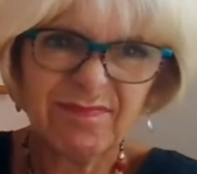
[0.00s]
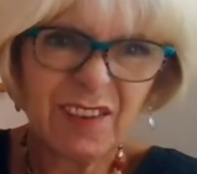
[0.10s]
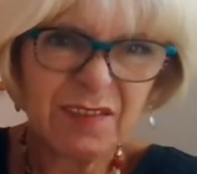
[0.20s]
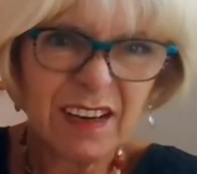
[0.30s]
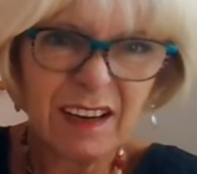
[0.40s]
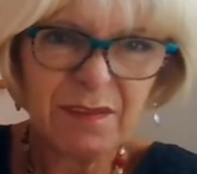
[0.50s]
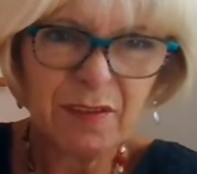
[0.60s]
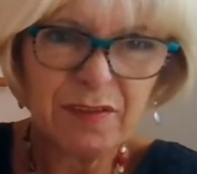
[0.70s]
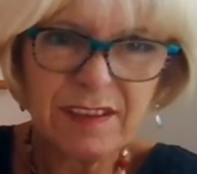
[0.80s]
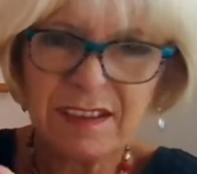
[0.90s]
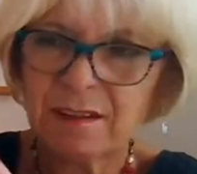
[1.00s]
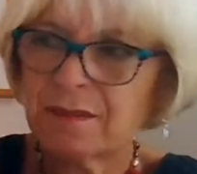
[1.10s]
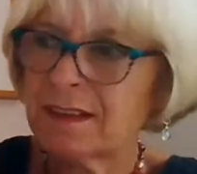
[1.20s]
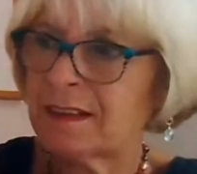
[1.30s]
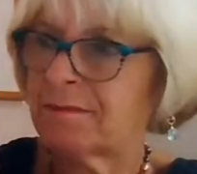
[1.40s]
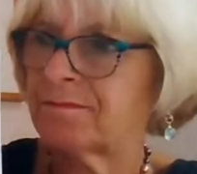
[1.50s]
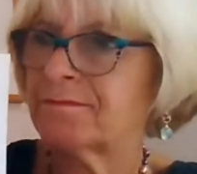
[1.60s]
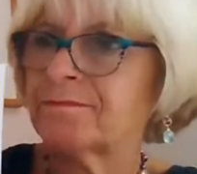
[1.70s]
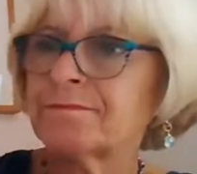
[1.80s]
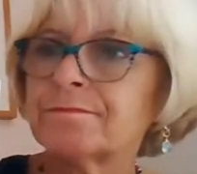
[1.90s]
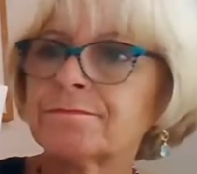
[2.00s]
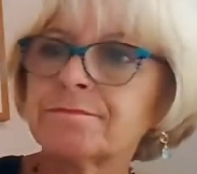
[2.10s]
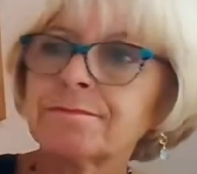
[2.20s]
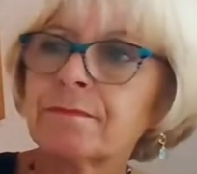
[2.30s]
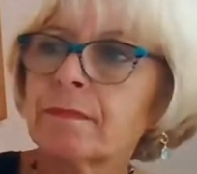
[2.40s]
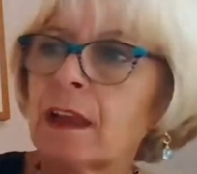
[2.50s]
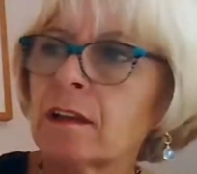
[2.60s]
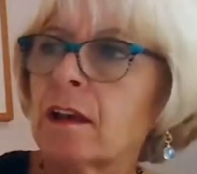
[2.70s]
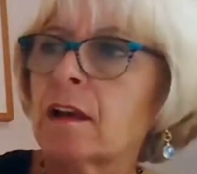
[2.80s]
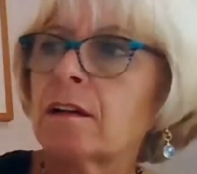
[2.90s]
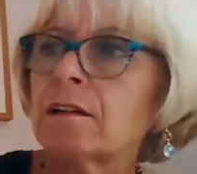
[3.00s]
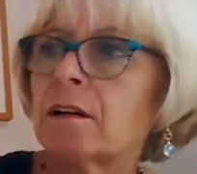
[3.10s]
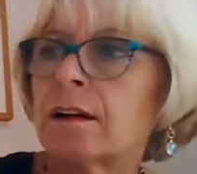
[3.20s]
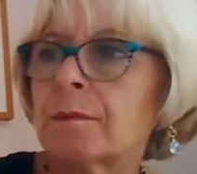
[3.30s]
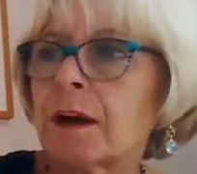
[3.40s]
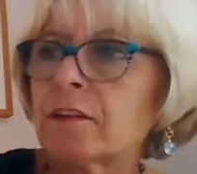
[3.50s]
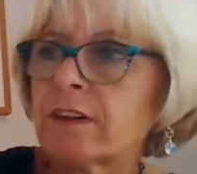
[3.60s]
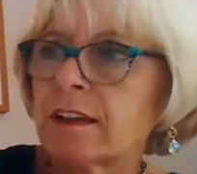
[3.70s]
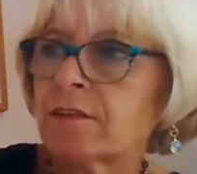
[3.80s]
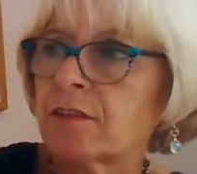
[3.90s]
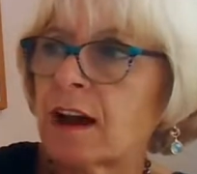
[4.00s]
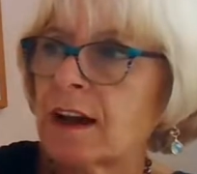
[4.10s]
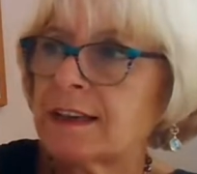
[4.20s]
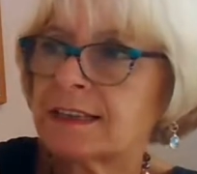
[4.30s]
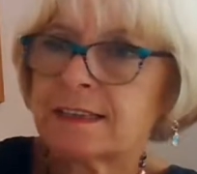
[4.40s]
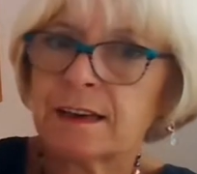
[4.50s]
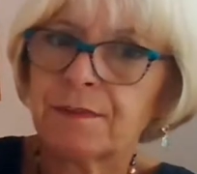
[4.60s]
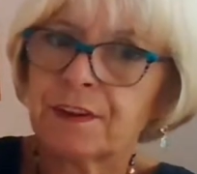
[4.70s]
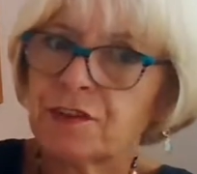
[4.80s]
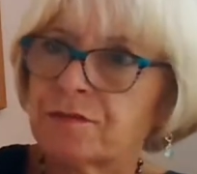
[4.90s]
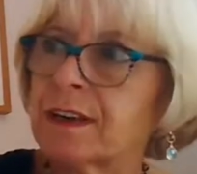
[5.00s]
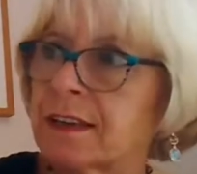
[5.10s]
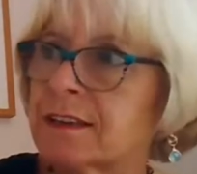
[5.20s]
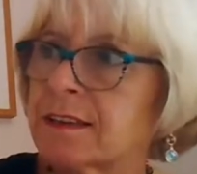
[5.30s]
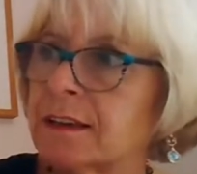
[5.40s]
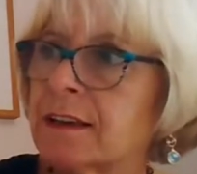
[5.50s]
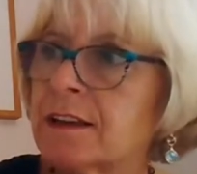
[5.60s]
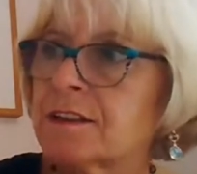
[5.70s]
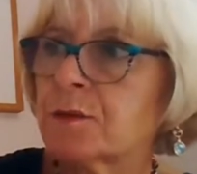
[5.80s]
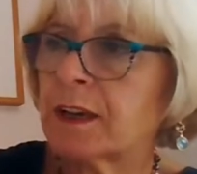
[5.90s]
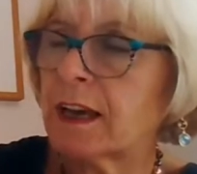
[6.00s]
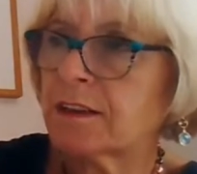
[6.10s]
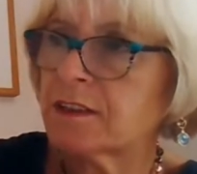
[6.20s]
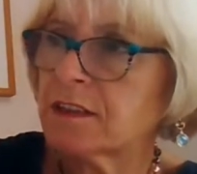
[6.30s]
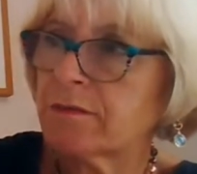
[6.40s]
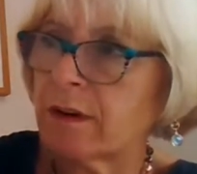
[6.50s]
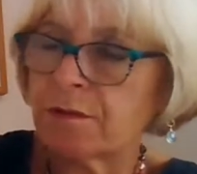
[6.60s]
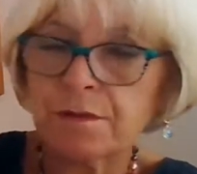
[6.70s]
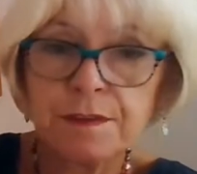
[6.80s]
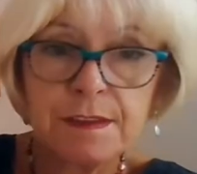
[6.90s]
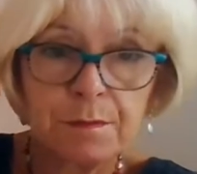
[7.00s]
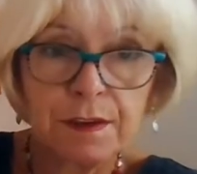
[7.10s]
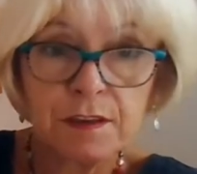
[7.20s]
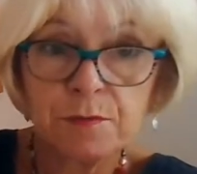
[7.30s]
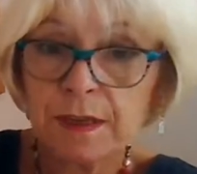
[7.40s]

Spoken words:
Not really a forest now, is it? Oh, I'm hungry, he thought. I deserve a treat. So he hunted around for something to